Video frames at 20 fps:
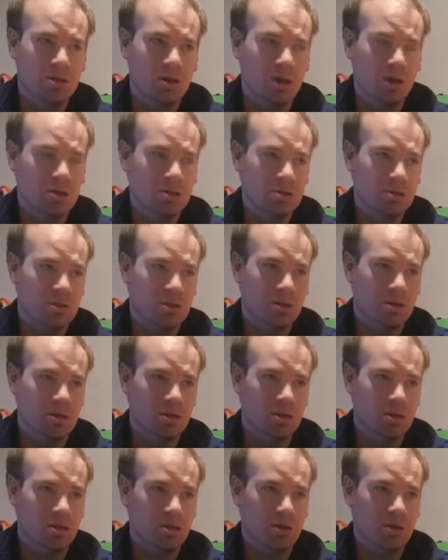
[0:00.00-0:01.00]
and
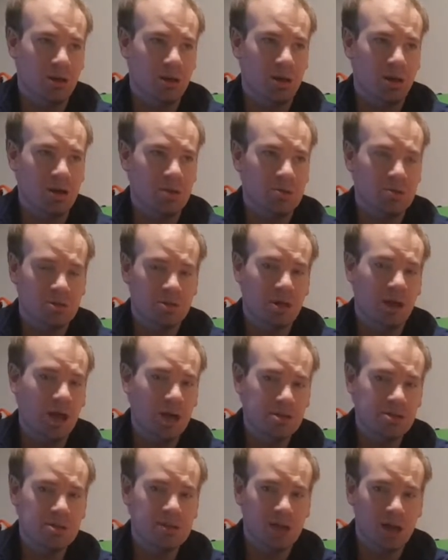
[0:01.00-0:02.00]
it
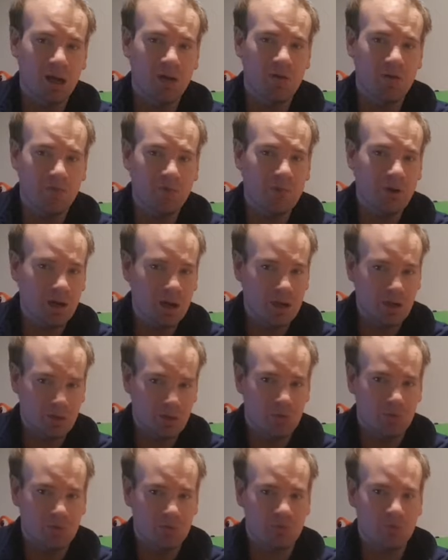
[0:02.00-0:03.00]
actually have a very
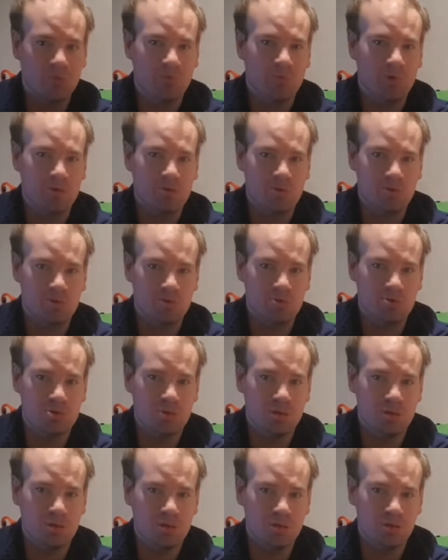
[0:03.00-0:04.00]
good
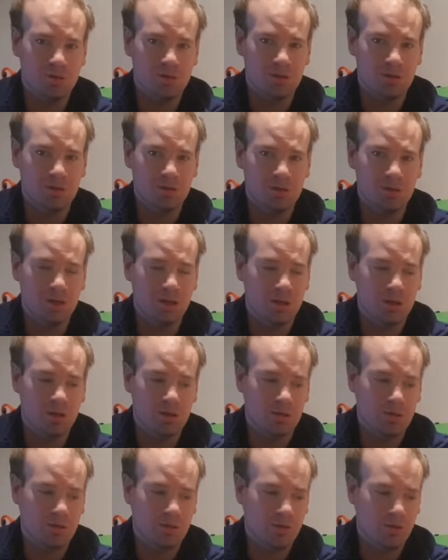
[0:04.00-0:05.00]
resolution. I
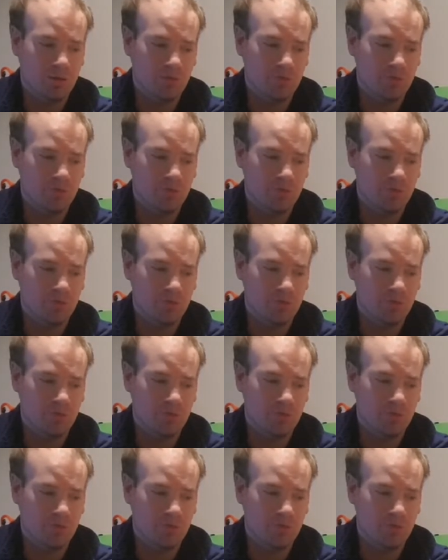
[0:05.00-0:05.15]
can